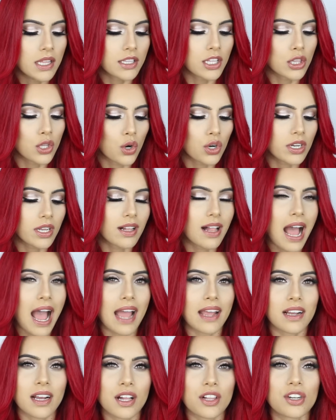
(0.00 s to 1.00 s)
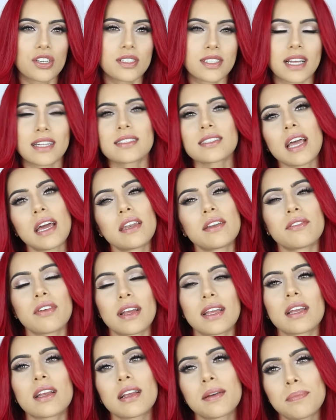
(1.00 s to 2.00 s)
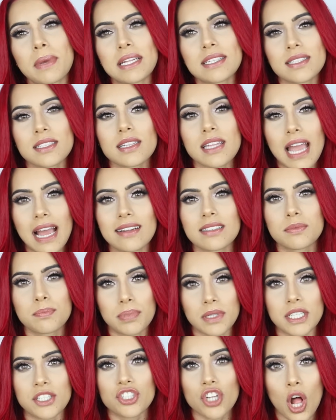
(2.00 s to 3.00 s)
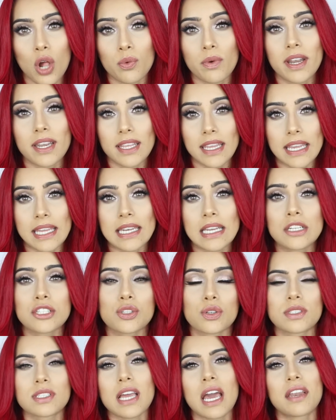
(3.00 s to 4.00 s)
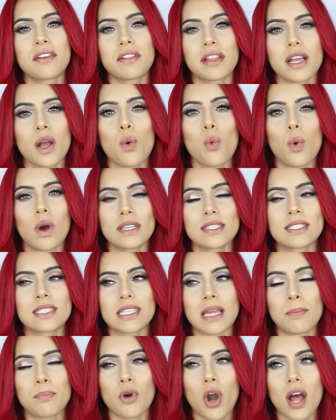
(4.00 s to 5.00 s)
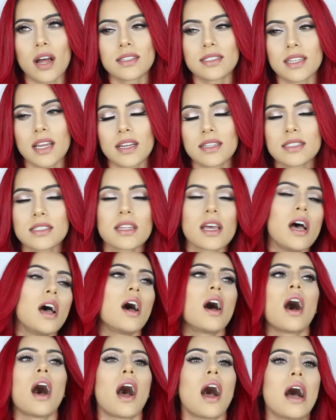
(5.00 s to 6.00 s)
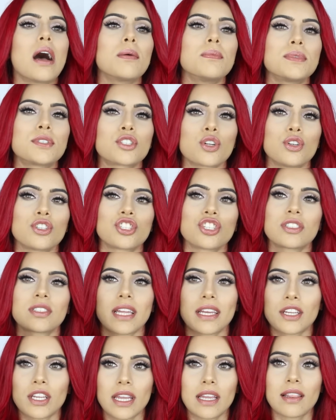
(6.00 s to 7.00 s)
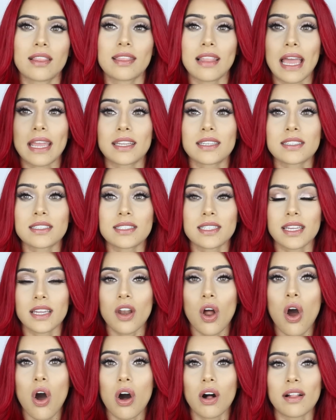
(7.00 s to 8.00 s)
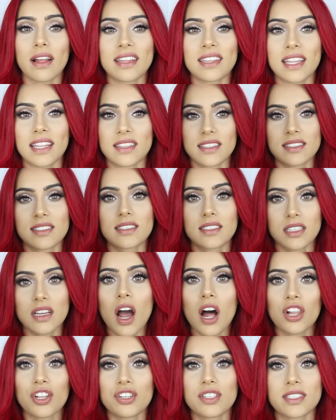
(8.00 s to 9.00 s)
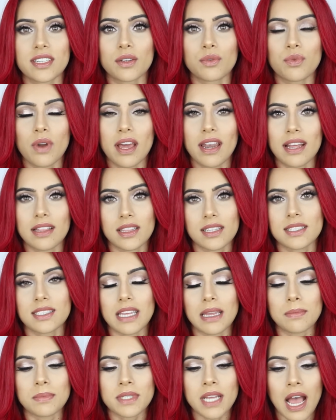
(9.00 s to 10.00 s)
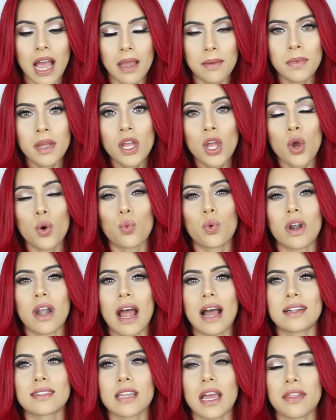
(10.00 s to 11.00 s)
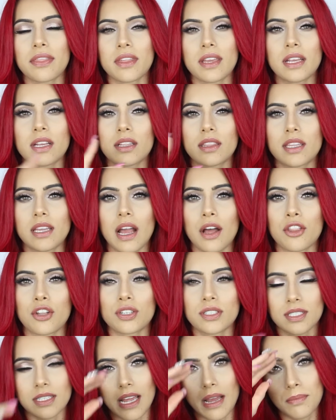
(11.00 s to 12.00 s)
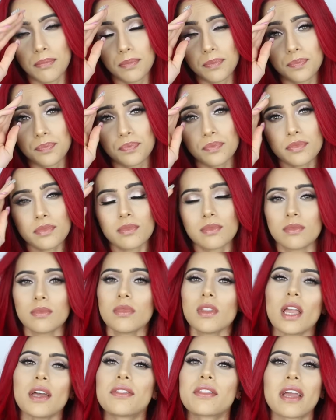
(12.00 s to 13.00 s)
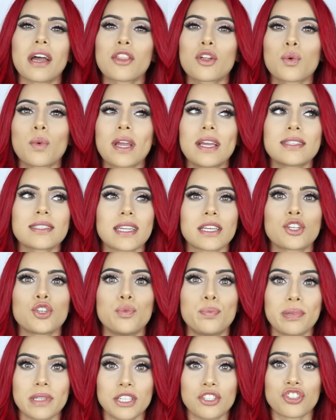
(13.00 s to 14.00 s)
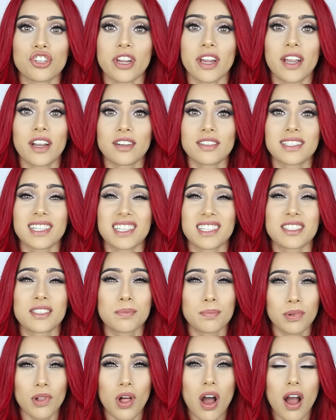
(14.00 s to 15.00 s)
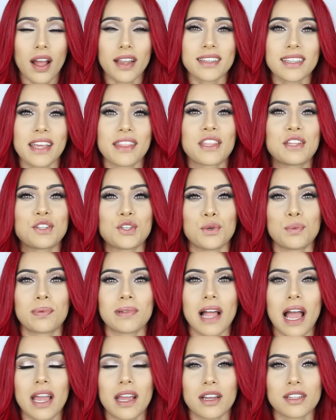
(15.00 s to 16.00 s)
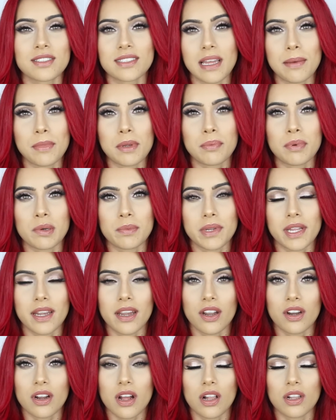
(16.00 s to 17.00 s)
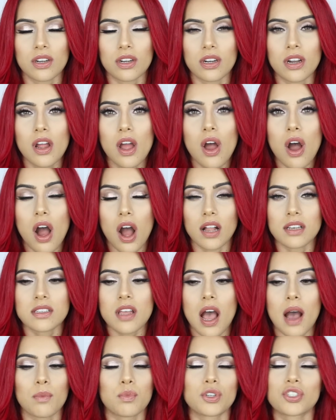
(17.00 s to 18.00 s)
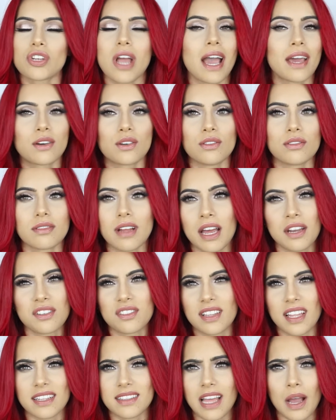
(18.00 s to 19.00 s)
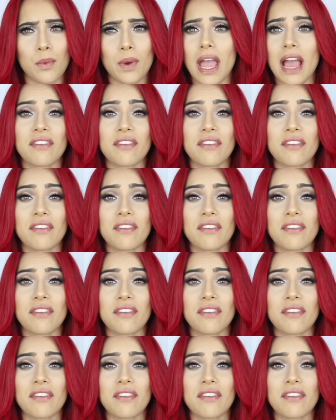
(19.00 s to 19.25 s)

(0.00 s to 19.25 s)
The L'Oreal High Color does kind of, it basically has bleach already in it, so it's kind of like a one-step process. So it's just like it lightens it all and then colors it red at the same time. Whereas I think the other way is like you bleach your hair until it's blonde and then you apply a semi-permanent hair color on top, which I don't like that way.